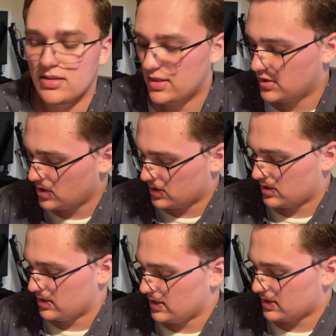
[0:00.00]

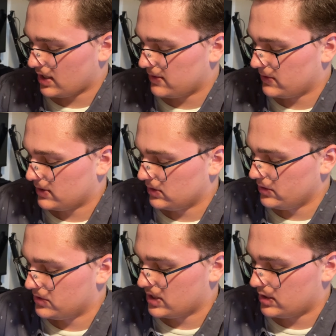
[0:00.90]
It's kind of a
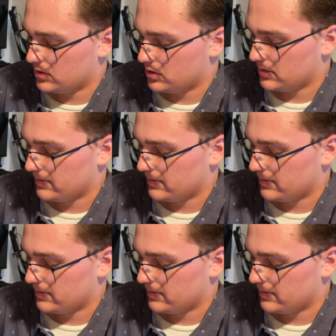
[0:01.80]
loose hinge,